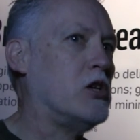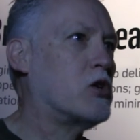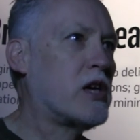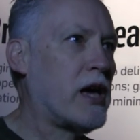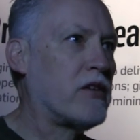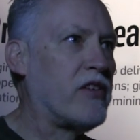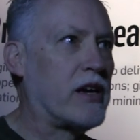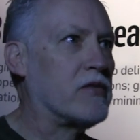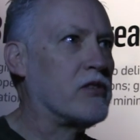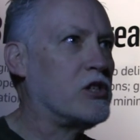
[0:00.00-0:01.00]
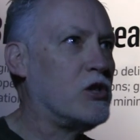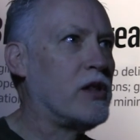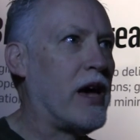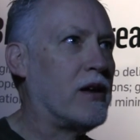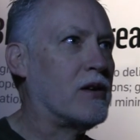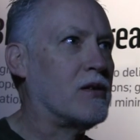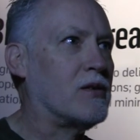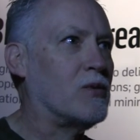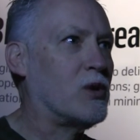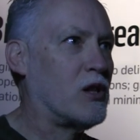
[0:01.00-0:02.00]
you can't effectively do that
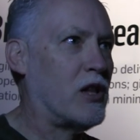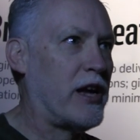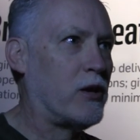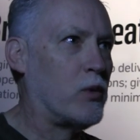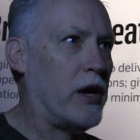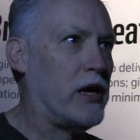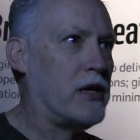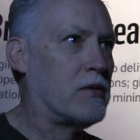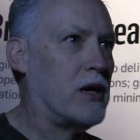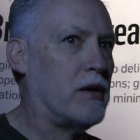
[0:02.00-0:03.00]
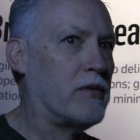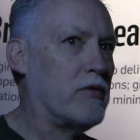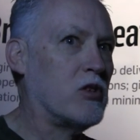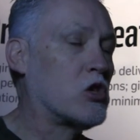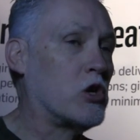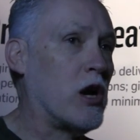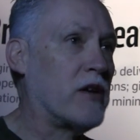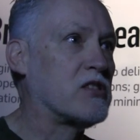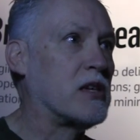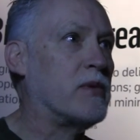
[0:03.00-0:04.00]
with a line array. If you turn
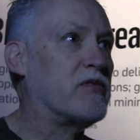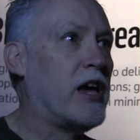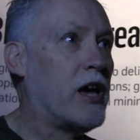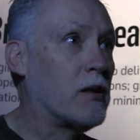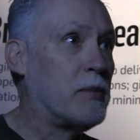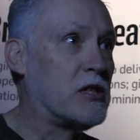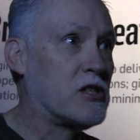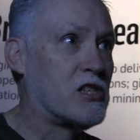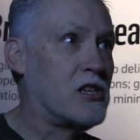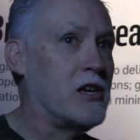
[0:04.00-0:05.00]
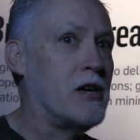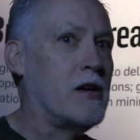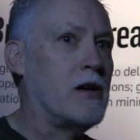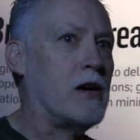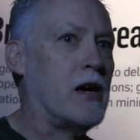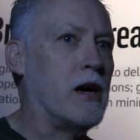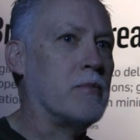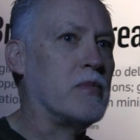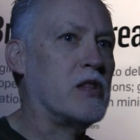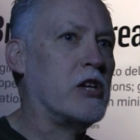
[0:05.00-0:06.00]
off some of the elements,
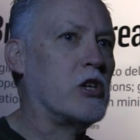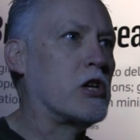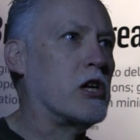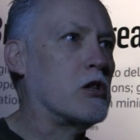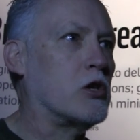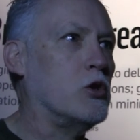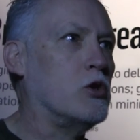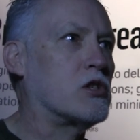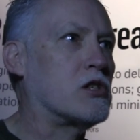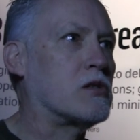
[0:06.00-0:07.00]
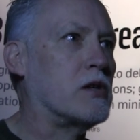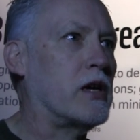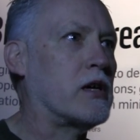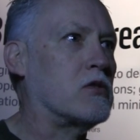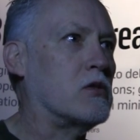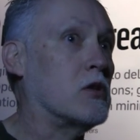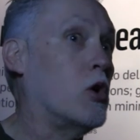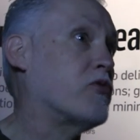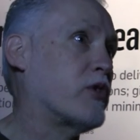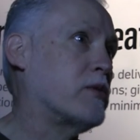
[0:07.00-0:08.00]
then you're going to lose
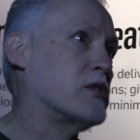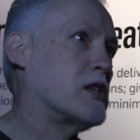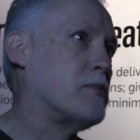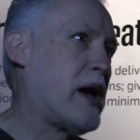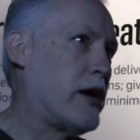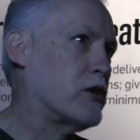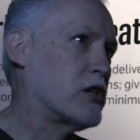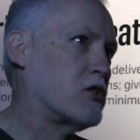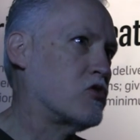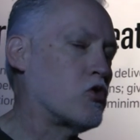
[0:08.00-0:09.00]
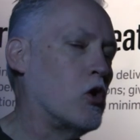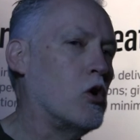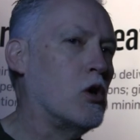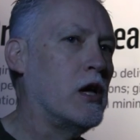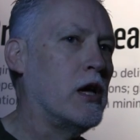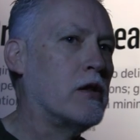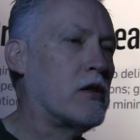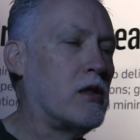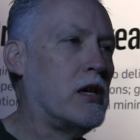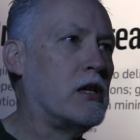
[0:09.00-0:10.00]
low frequency pattern control.
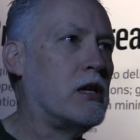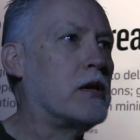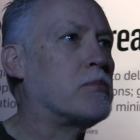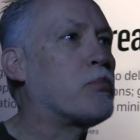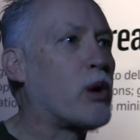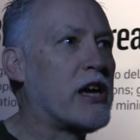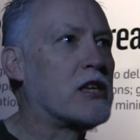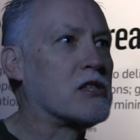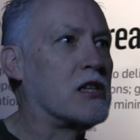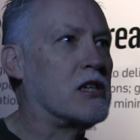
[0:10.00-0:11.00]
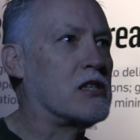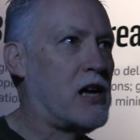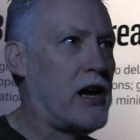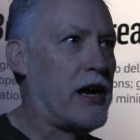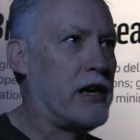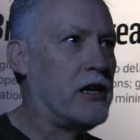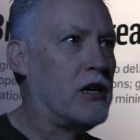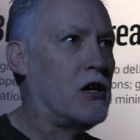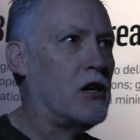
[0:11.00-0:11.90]
It breaks the design.